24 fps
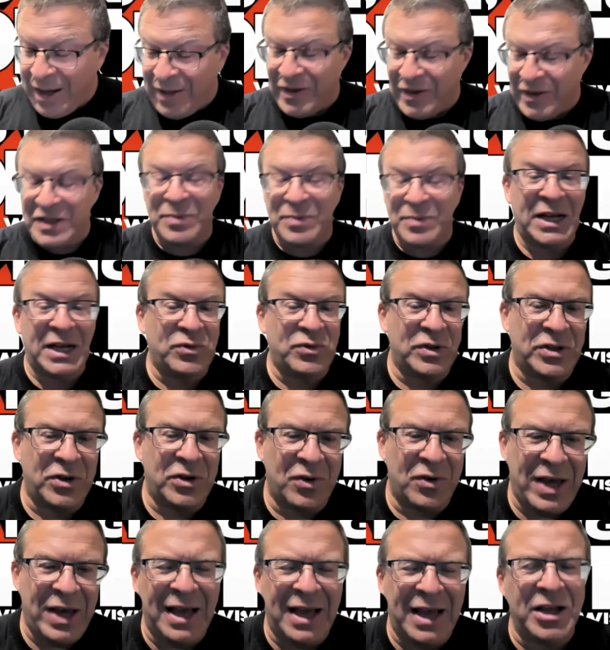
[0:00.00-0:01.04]
This match was
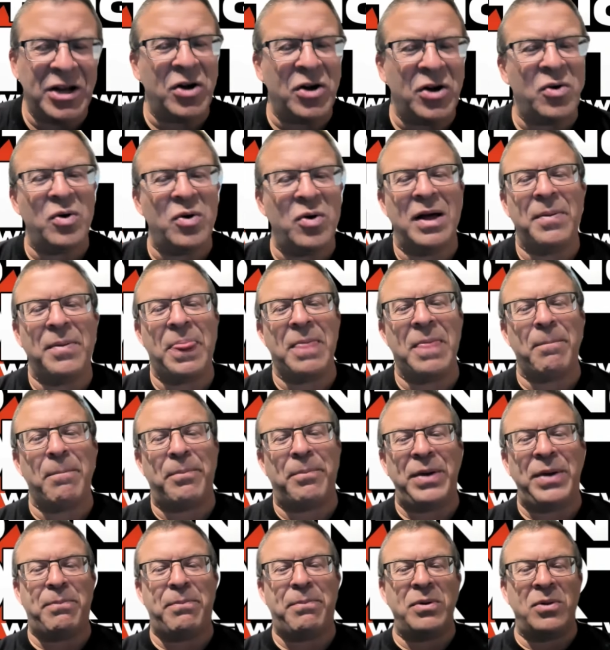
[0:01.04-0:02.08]
okay. You know,
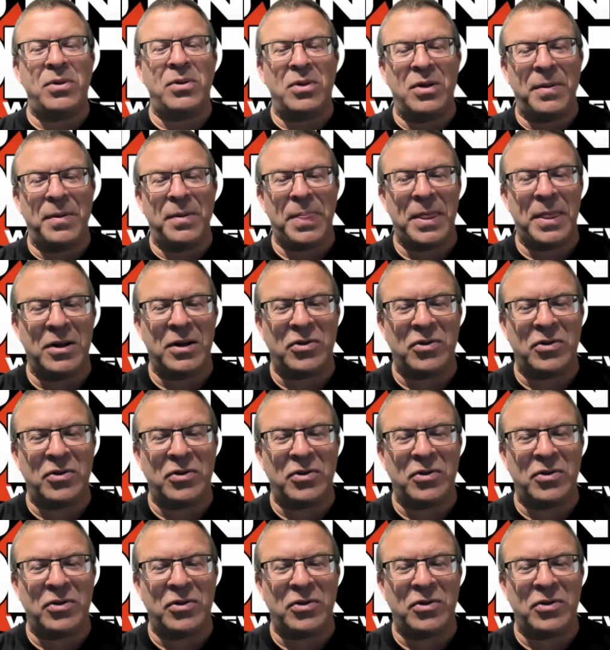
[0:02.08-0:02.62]
people